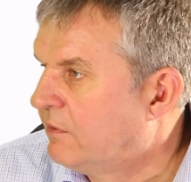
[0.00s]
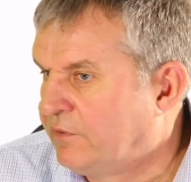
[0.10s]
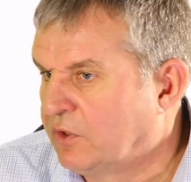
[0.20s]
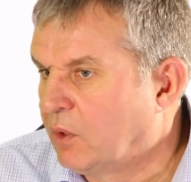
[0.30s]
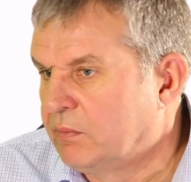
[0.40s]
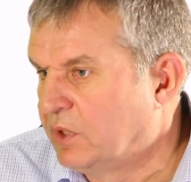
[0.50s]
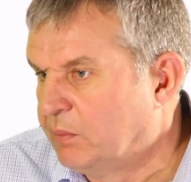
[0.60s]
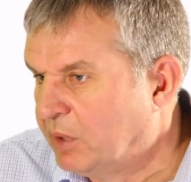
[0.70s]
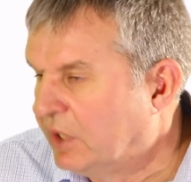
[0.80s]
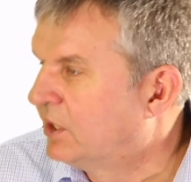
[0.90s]
from your
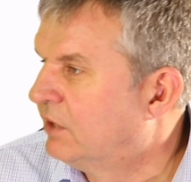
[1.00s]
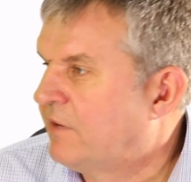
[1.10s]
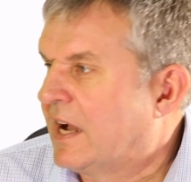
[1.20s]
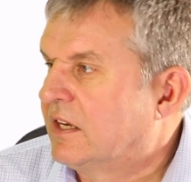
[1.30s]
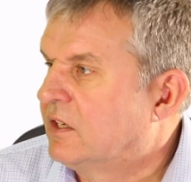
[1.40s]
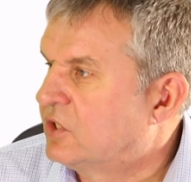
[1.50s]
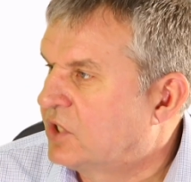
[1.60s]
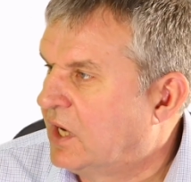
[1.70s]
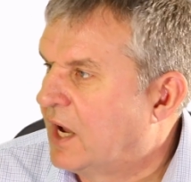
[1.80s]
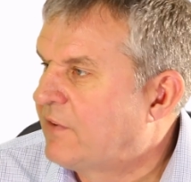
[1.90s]
burger vans.
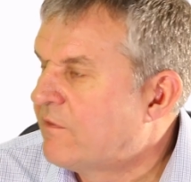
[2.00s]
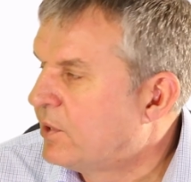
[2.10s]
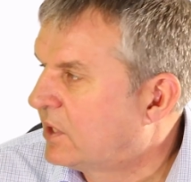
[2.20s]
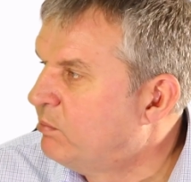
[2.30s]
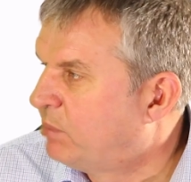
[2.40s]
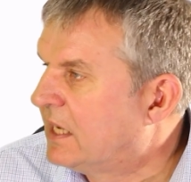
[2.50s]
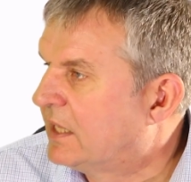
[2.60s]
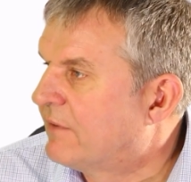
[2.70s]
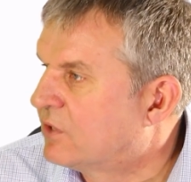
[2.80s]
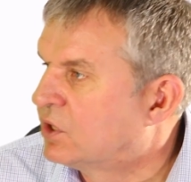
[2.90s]
Yeah. You know, if everybody can be
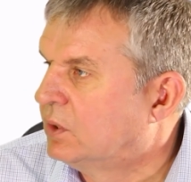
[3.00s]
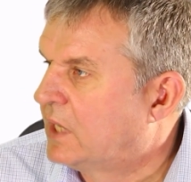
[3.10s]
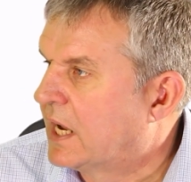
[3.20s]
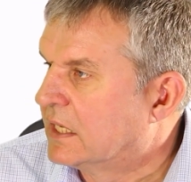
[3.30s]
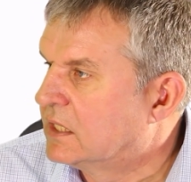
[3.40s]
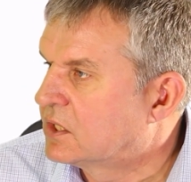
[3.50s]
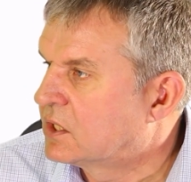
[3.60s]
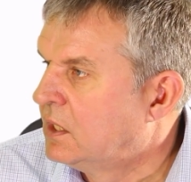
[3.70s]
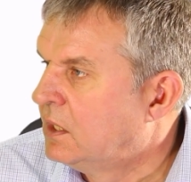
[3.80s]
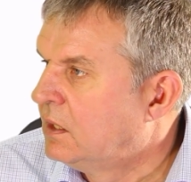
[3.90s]
there for two
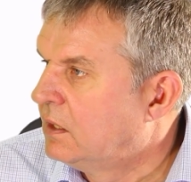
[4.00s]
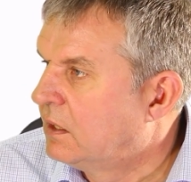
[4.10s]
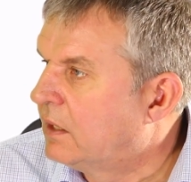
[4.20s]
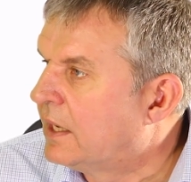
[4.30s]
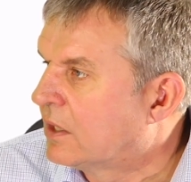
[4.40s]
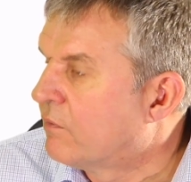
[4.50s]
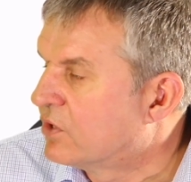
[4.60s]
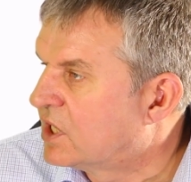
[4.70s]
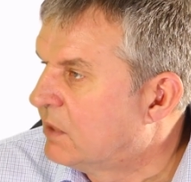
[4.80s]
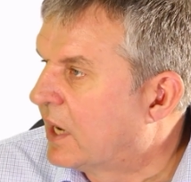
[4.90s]
days, it
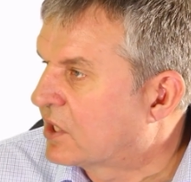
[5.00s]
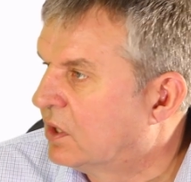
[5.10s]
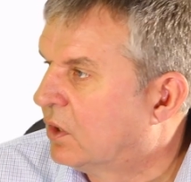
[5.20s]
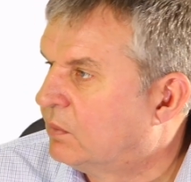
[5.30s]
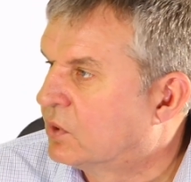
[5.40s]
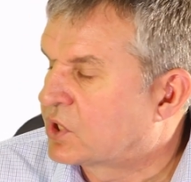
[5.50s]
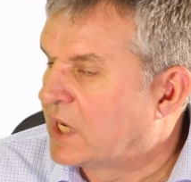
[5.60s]
obviously makes a lot more